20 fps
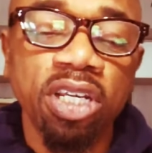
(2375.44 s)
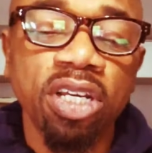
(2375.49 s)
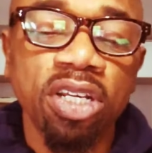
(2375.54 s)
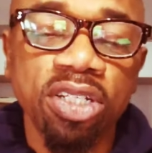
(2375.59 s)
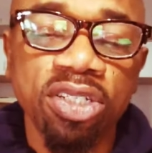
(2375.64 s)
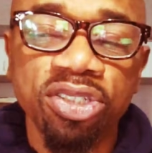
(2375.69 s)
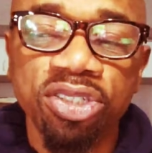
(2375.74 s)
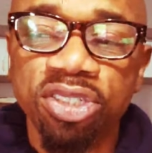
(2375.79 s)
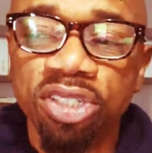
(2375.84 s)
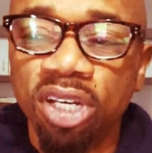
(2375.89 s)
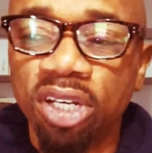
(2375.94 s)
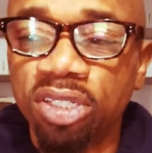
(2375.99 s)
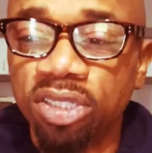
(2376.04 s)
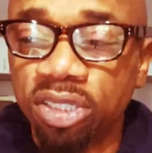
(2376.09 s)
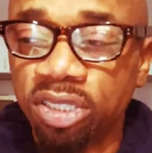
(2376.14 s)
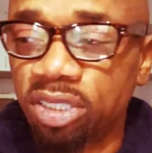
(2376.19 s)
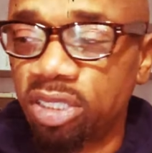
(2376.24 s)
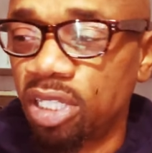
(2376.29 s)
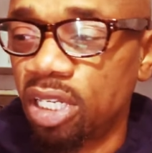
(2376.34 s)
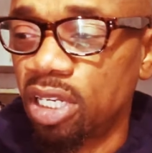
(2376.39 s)
they're the
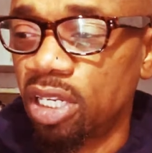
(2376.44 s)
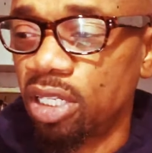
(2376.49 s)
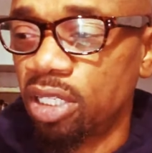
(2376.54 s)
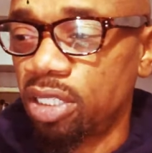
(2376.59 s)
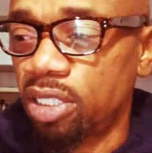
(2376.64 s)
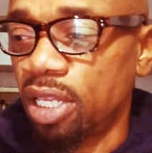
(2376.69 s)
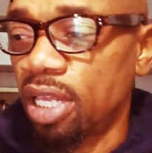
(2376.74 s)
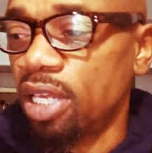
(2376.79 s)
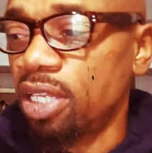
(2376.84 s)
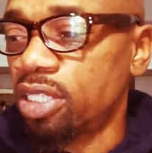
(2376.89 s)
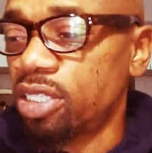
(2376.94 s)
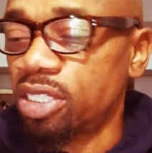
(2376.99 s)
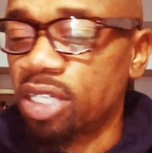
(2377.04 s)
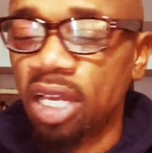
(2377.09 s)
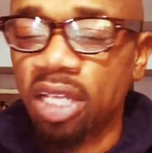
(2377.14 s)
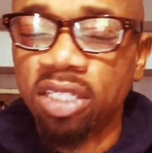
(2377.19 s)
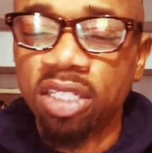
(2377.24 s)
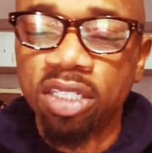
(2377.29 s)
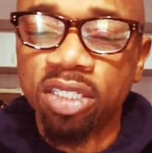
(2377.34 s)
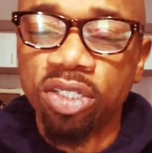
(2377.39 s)
judges they they
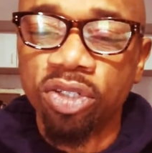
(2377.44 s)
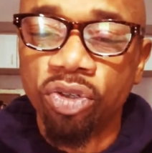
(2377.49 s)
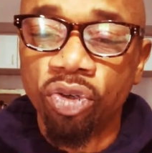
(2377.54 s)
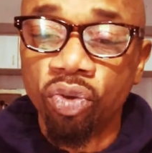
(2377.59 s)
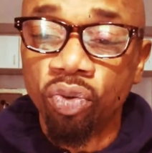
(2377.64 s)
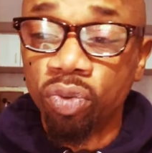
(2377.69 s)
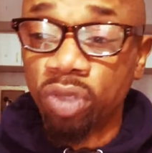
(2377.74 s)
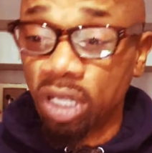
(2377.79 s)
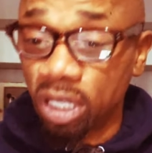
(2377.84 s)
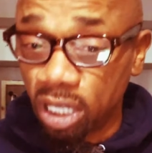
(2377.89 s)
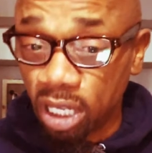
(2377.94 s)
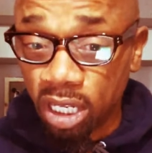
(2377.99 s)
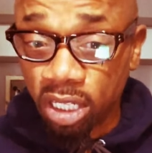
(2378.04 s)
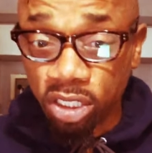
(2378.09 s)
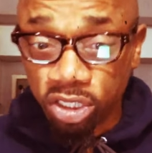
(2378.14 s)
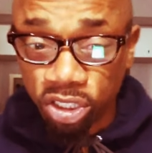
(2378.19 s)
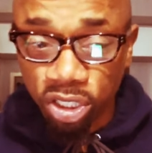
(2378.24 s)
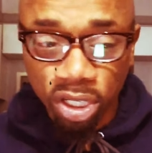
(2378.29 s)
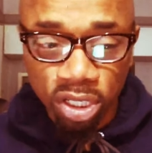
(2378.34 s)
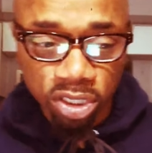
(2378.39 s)
set the tone and they
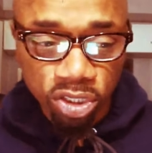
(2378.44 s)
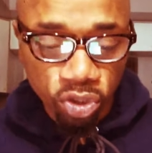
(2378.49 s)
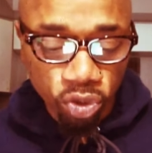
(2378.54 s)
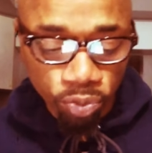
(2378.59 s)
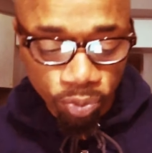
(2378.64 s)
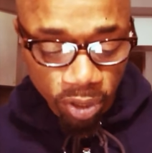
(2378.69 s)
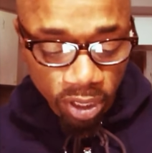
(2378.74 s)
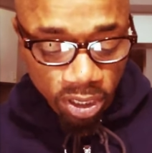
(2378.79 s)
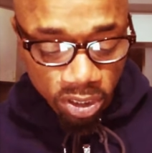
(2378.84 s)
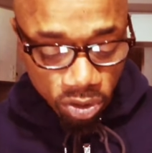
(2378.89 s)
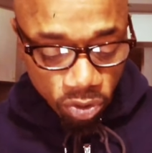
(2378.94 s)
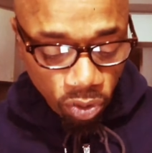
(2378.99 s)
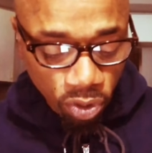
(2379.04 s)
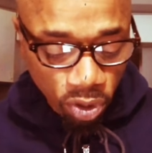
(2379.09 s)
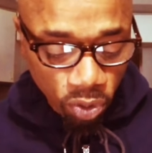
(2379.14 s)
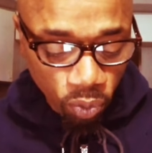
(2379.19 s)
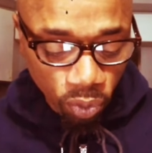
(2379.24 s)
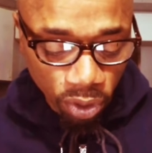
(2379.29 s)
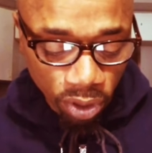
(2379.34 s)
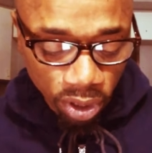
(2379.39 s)
judge you based
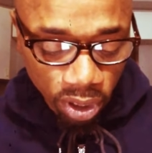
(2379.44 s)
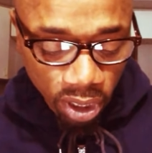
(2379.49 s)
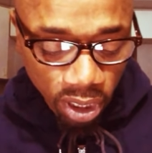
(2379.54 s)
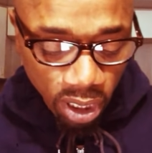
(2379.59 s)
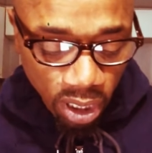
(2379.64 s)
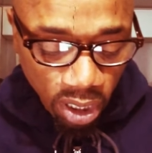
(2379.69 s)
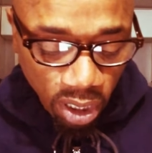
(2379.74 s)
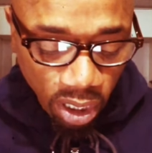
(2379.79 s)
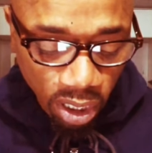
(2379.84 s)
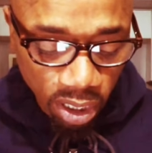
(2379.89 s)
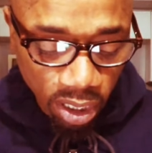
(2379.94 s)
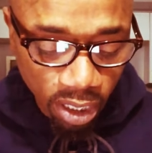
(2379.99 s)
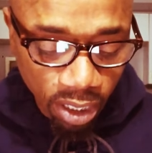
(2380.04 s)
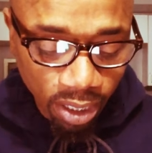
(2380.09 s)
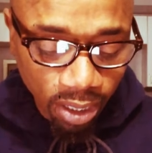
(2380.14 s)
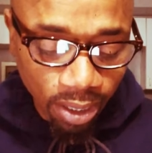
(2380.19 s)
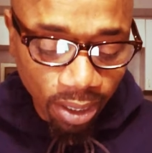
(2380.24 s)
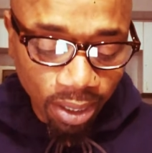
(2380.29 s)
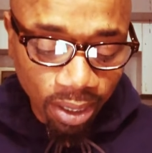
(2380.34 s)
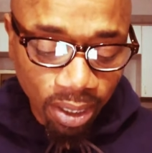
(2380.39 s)
on the word of god
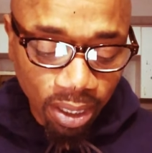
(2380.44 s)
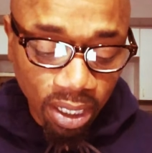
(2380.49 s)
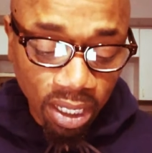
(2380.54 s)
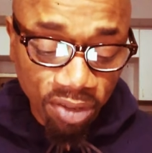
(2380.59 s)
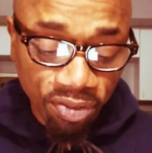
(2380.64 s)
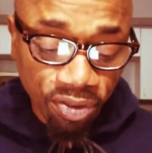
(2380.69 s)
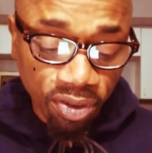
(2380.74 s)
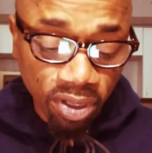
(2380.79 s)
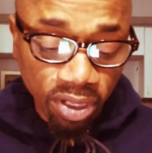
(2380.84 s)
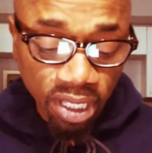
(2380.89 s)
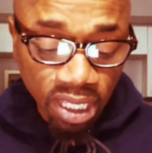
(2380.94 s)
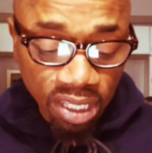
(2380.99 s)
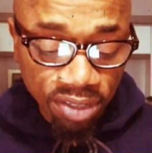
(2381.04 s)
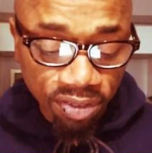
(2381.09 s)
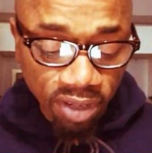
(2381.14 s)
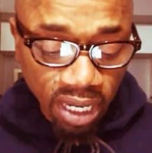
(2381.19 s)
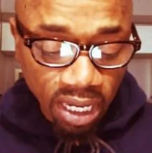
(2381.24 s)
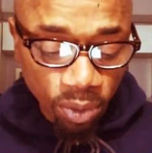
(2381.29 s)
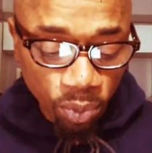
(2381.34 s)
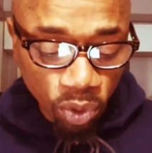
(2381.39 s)
if a
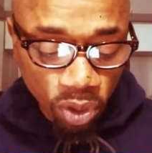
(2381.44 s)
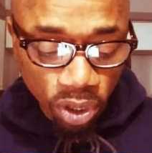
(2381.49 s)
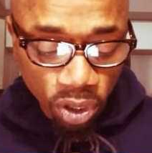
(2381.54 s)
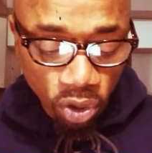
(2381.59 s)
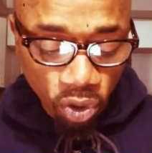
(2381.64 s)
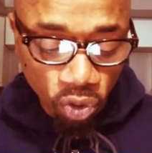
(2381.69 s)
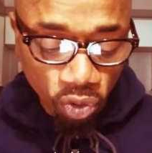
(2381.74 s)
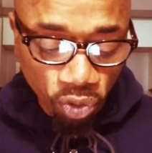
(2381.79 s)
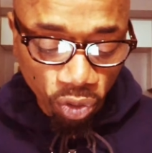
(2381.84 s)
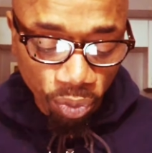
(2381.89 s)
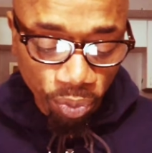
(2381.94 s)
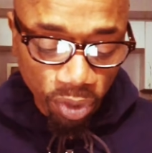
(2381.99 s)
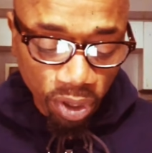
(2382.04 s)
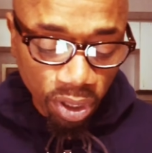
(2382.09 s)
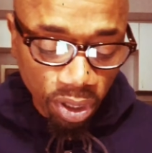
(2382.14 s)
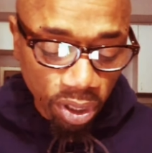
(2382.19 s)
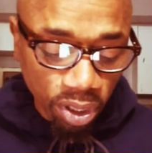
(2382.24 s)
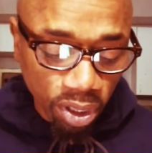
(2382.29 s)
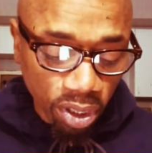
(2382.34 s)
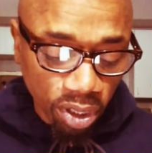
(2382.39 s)
levite would go from
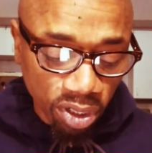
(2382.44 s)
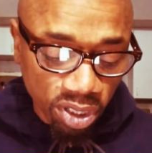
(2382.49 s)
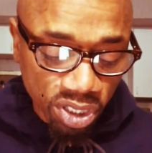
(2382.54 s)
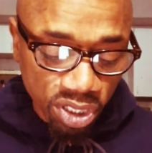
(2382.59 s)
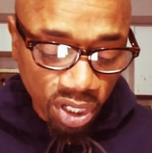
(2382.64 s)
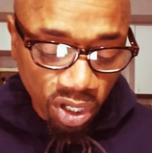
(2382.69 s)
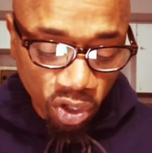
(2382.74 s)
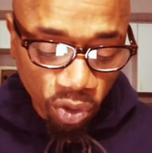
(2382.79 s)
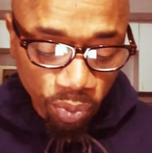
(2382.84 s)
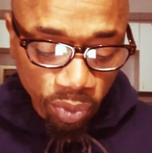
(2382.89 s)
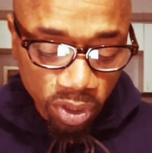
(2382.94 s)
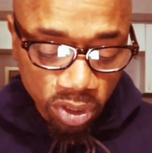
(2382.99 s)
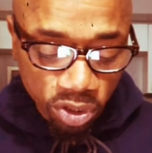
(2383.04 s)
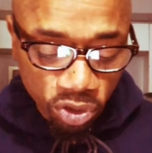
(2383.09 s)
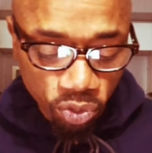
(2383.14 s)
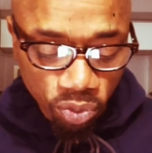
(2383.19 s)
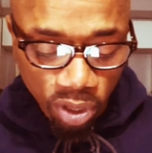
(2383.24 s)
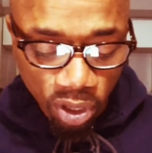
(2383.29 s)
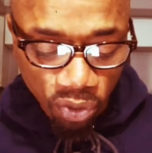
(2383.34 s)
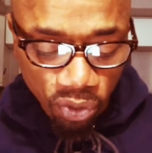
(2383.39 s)
any of the settlements
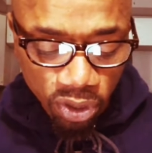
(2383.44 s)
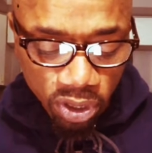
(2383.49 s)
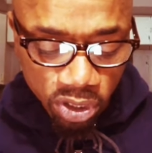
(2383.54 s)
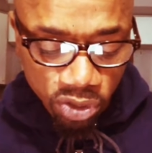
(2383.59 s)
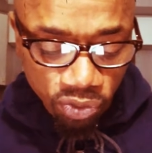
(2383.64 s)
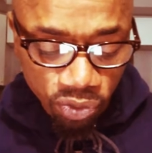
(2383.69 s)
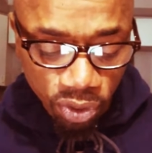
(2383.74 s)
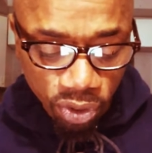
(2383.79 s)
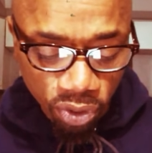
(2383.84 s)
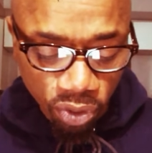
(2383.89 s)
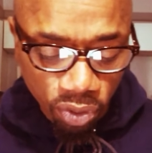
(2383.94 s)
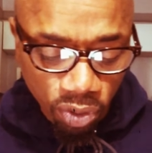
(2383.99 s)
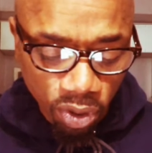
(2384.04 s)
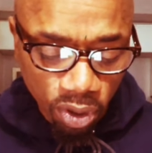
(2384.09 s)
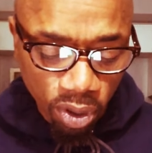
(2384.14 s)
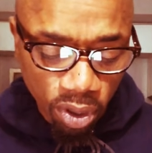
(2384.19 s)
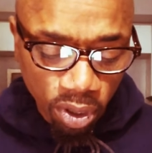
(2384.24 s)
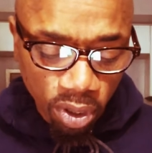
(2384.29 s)
throughout israel